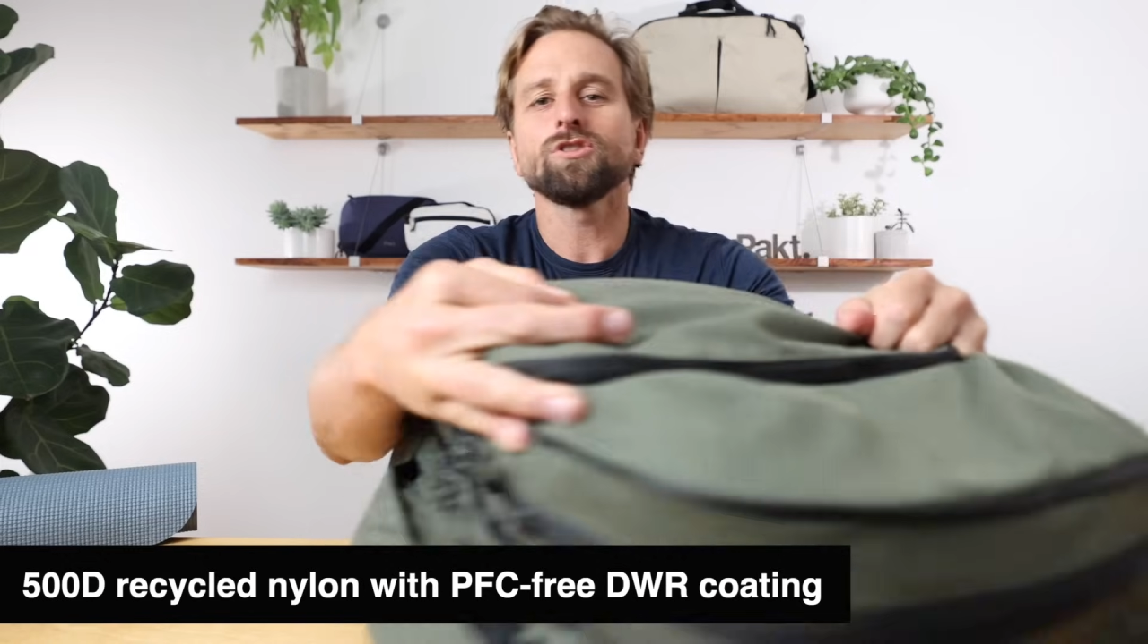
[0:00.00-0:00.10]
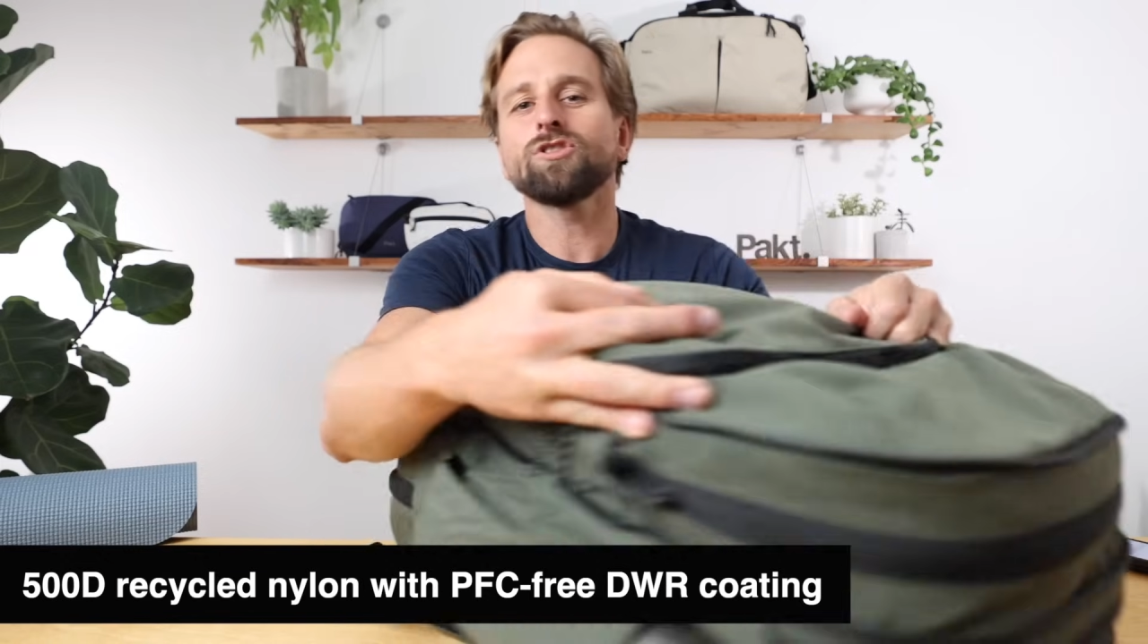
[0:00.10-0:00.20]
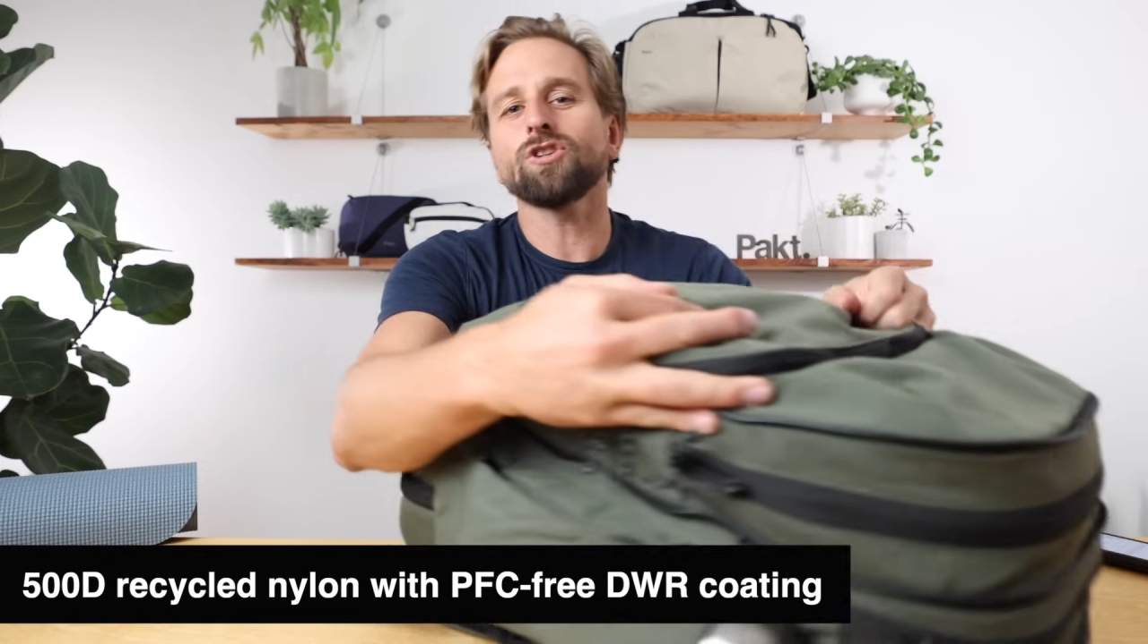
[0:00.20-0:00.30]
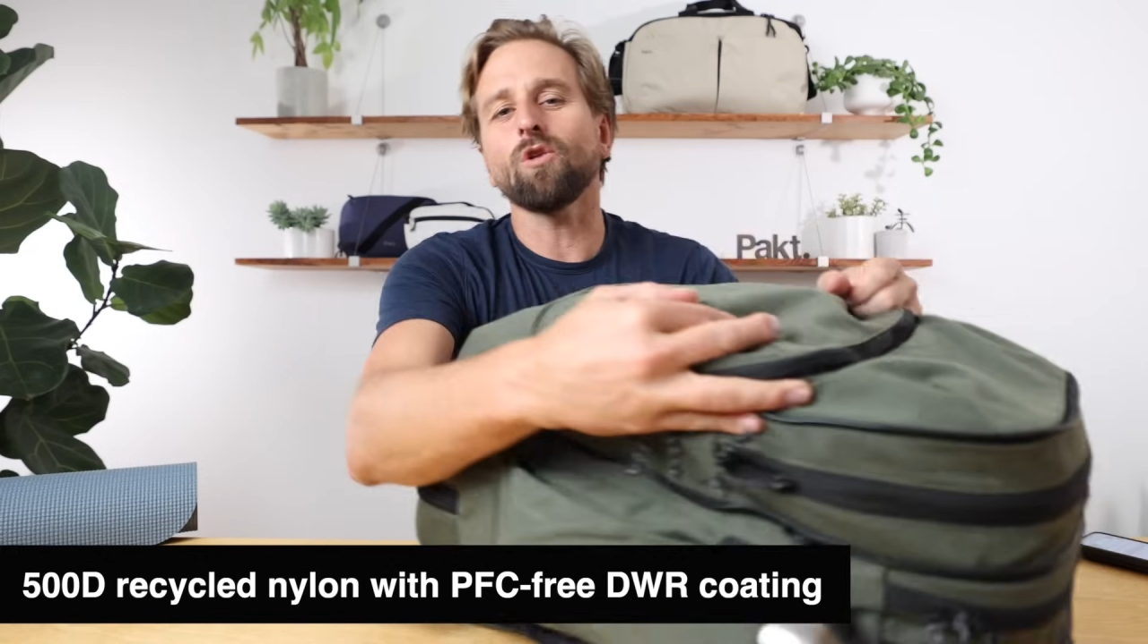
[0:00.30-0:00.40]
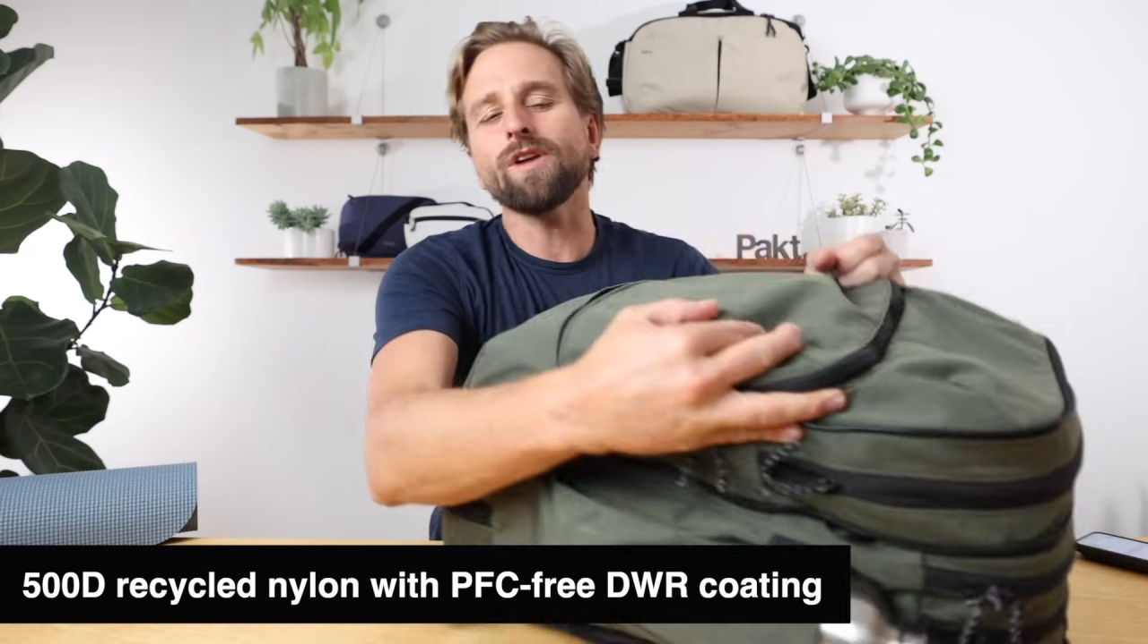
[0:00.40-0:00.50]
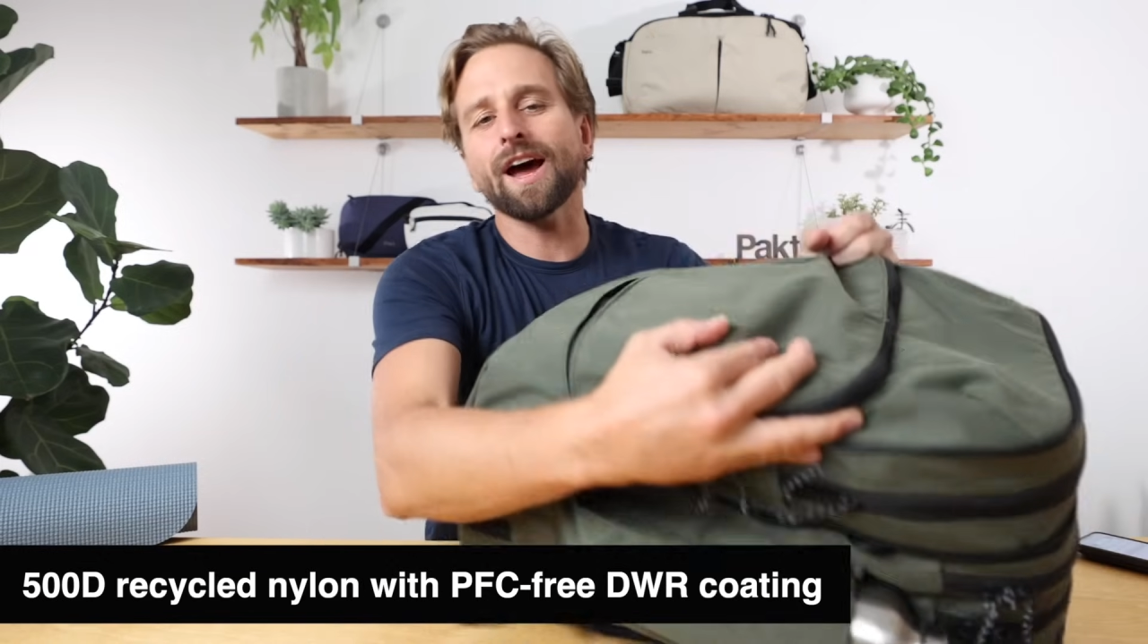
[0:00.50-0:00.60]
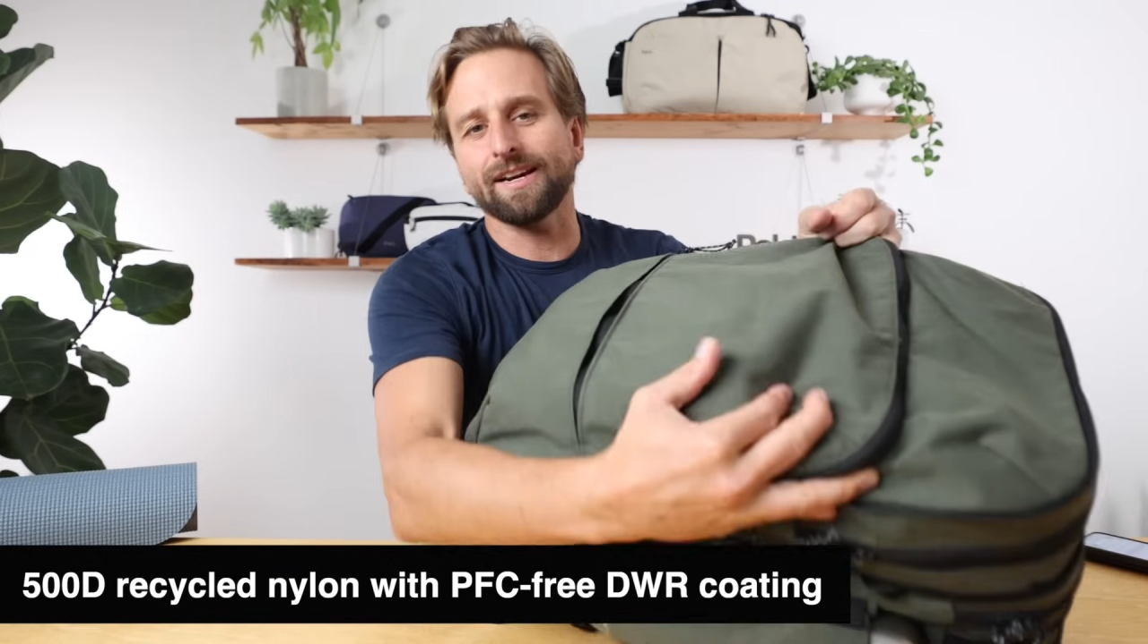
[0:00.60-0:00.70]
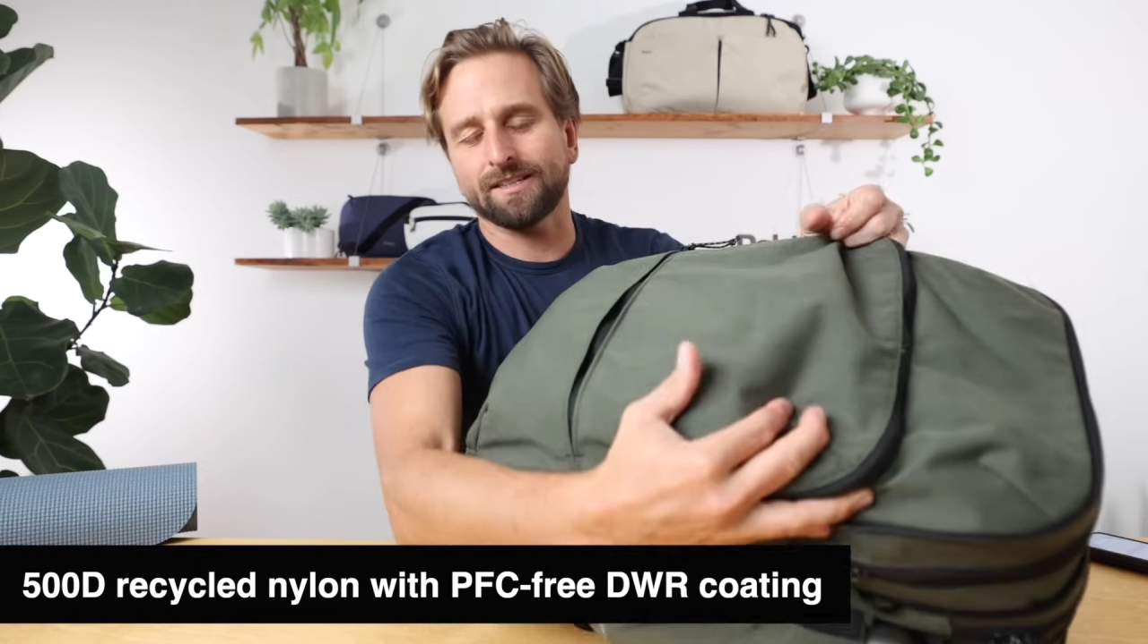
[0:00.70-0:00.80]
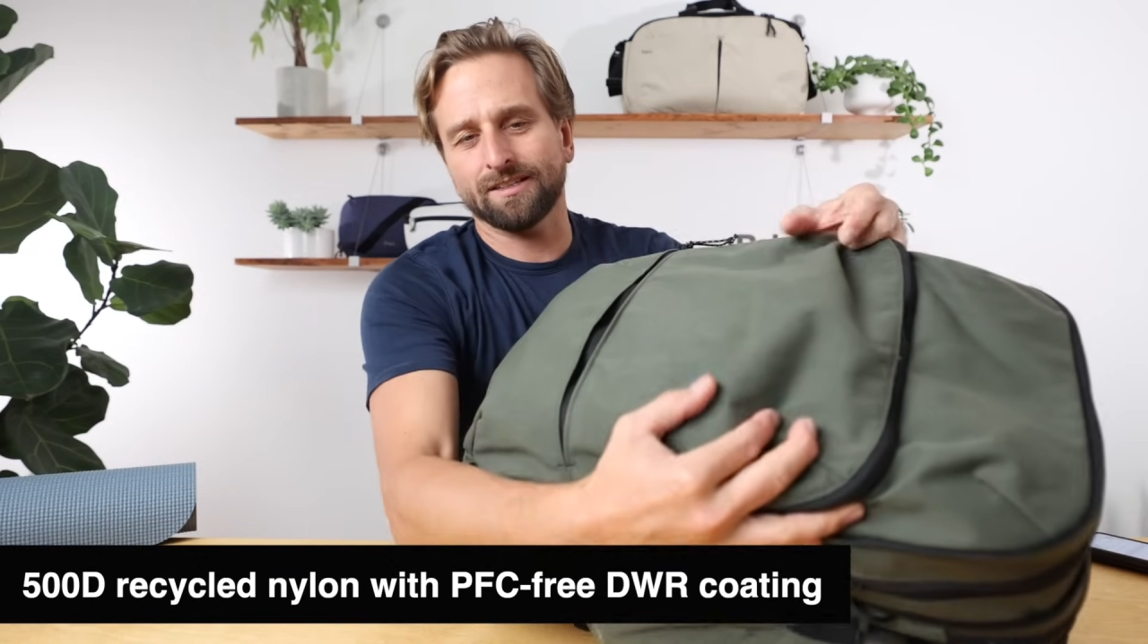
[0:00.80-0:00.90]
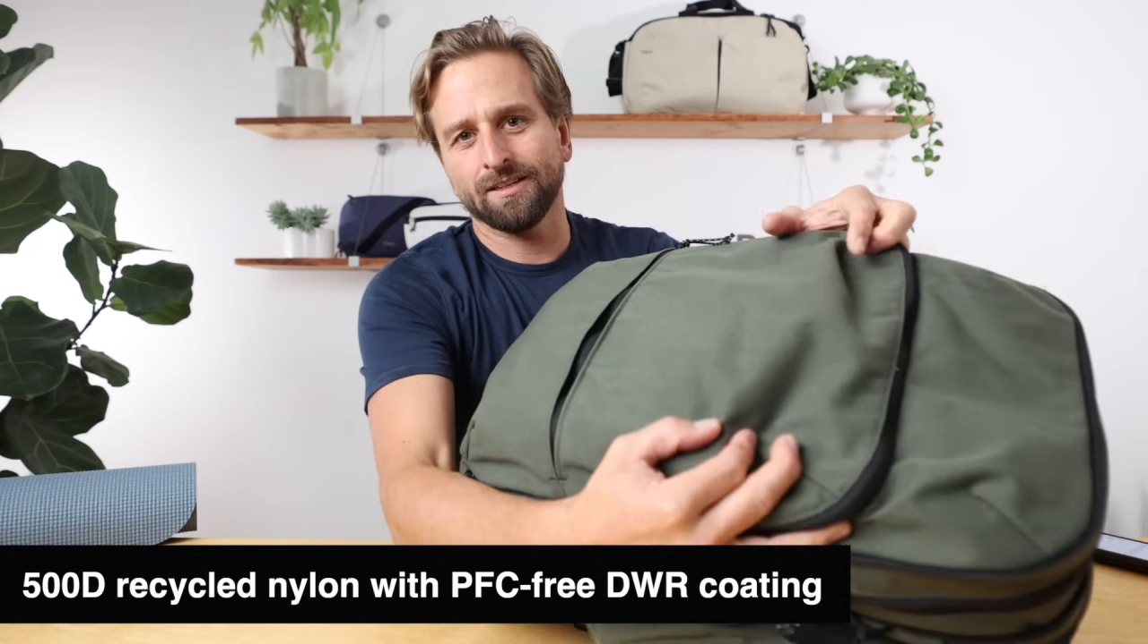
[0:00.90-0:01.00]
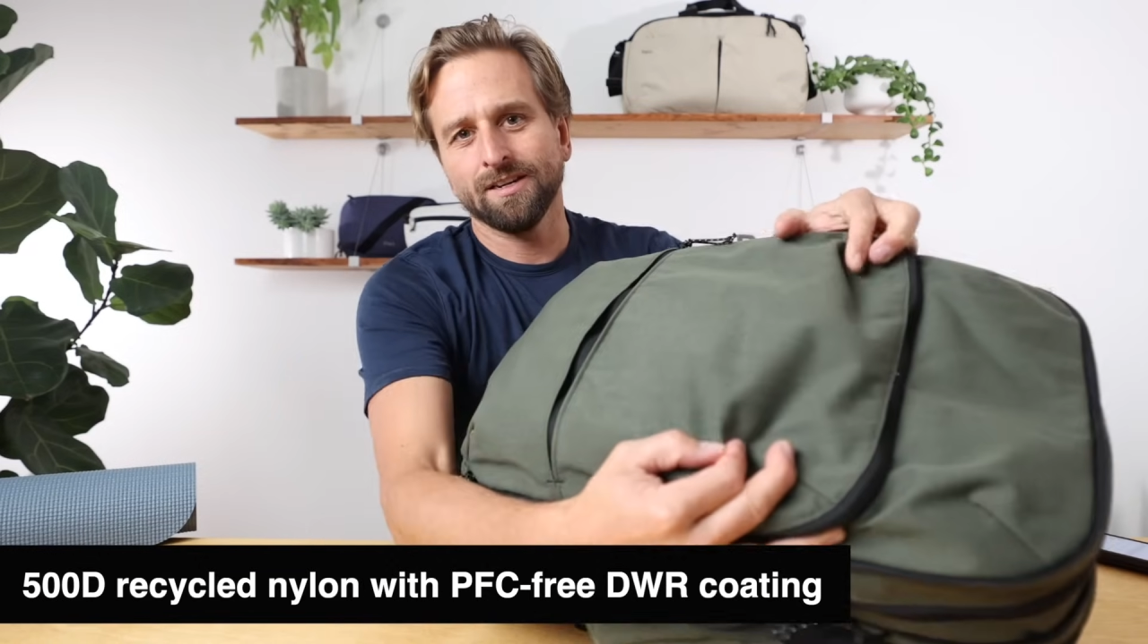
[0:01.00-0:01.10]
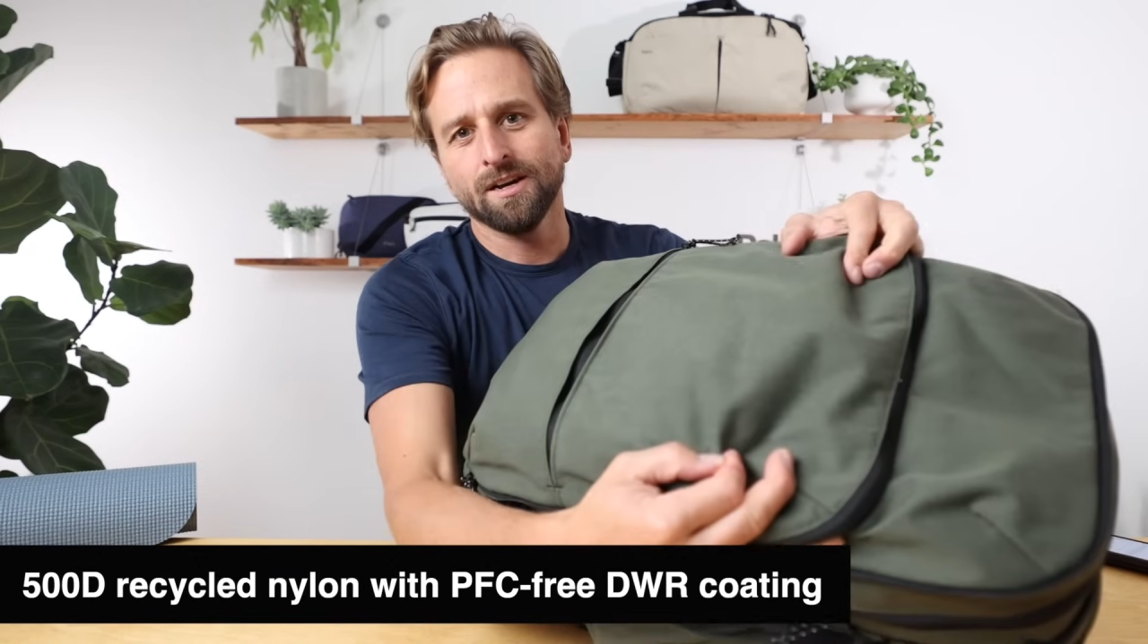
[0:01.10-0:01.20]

so nice.